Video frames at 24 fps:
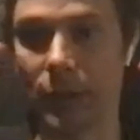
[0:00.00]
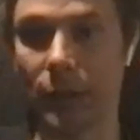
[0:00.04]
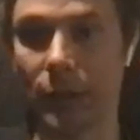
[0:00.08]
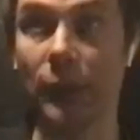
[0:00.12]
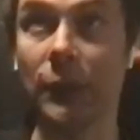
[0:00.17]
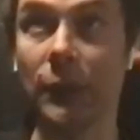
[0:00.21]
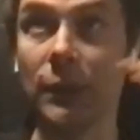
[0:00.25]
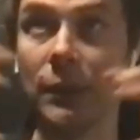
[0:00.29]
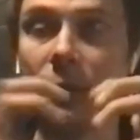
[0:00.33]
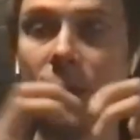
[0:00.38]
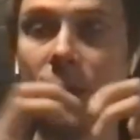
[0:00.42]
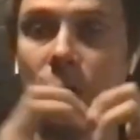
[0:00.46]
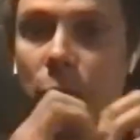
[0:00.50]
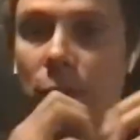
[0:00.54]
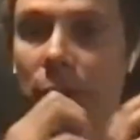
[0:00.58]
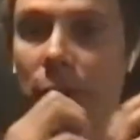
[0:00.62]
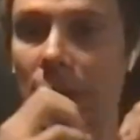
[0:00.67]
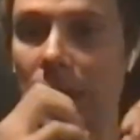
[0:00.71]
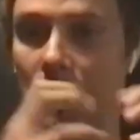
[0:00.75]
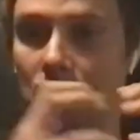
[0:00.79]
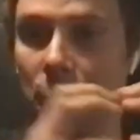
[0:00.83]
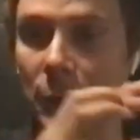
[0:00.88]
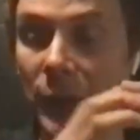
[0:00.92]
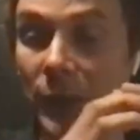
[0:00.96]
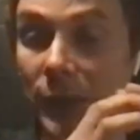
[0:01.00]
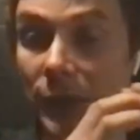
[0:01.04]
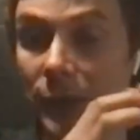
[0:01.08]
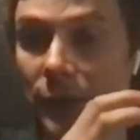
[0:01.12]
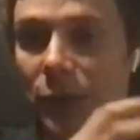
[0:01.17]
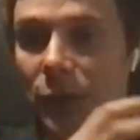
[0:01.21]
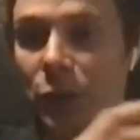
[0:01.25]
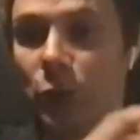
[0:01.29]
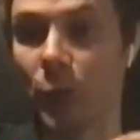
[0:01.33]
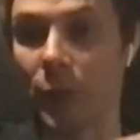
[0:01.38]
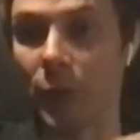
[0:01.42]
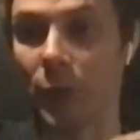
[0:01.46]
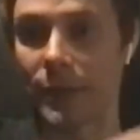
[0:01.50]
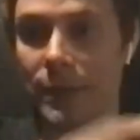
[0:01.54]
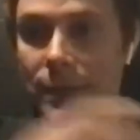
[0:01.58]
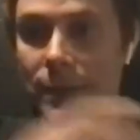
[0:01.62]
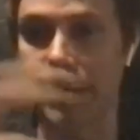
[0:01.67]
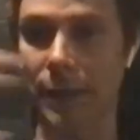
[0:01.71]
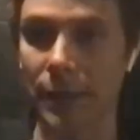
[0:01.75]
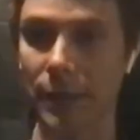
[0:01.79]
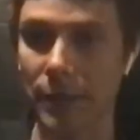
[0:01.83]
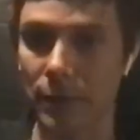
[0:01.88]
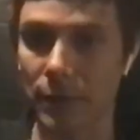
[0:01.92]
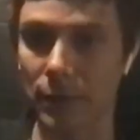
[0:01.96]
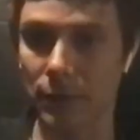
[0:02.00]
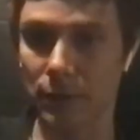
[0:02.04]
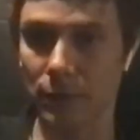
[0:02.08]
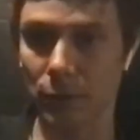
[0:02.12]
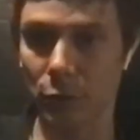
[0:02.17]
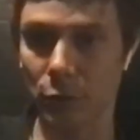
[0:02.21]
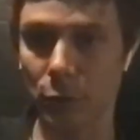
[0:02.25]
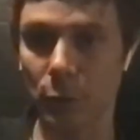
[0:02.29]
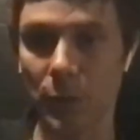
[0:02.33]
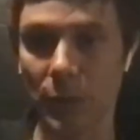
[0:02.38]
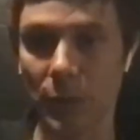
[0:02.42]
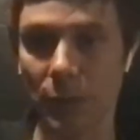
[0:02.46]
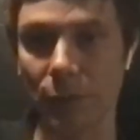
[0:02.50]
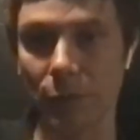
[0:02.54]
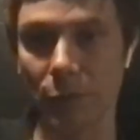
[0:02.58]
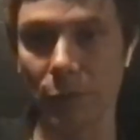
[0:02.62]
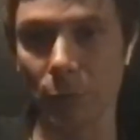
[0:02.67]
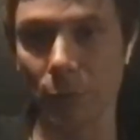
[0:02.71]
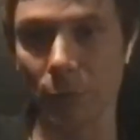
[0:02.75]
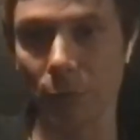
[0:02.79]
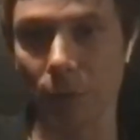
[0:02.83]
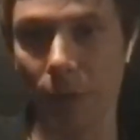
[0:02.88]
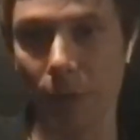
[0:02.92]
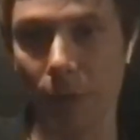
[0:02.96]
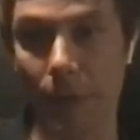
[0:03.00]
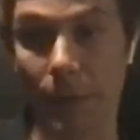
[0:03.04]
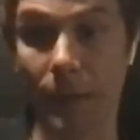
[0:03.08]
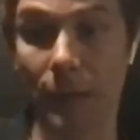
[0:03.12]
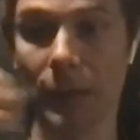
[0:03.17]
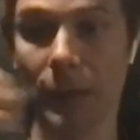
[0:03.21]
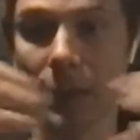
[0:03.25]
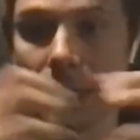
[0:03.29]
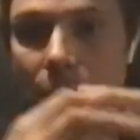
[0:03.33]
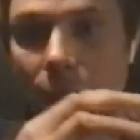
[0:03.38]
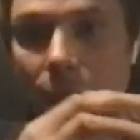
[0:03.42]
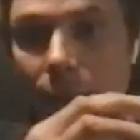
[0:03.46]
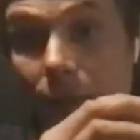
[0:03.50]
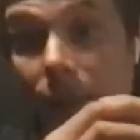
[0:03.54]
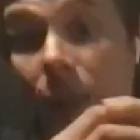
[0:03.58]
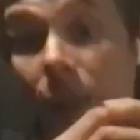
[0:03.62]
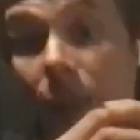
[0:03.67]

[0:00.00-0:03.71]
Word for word: it gives you the ability to extend the platform and it